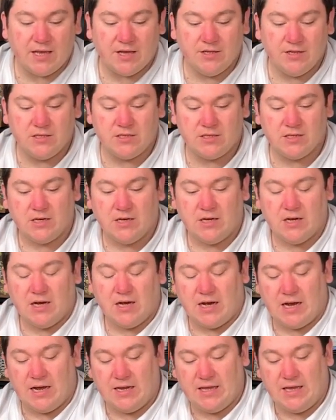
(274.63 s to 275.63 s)
And
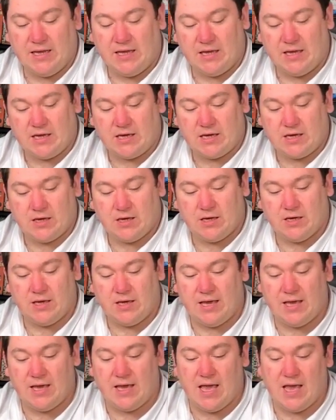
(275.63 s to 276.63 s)
I think
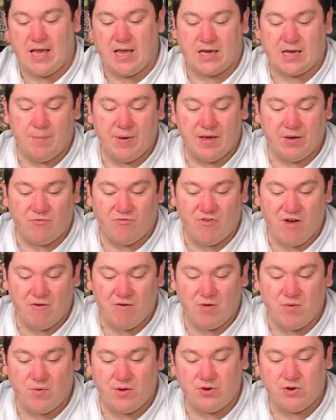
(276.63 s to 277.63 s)
it can be
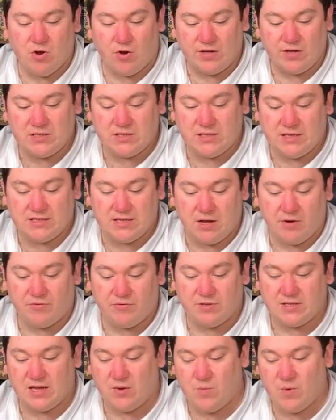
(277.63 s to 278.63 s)
very nicely
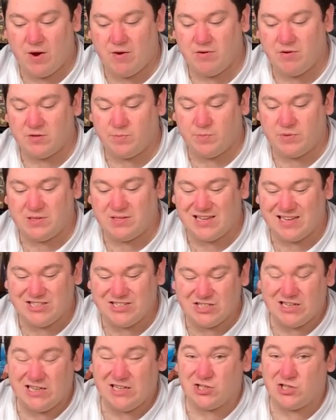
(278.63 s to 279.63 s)
self-contained, whereas
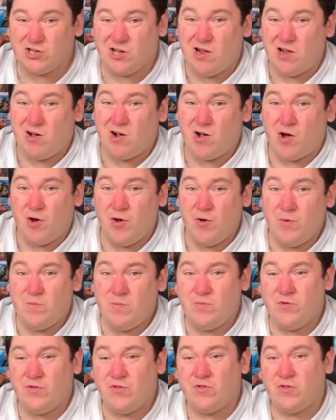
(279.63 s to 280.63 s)
potentially a Sherlock
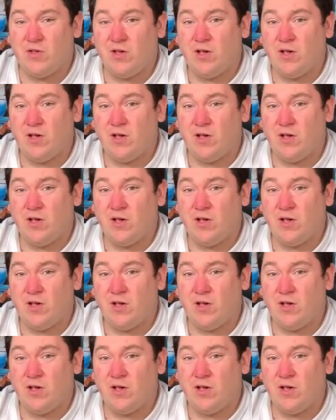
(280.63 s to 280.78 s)
Holmes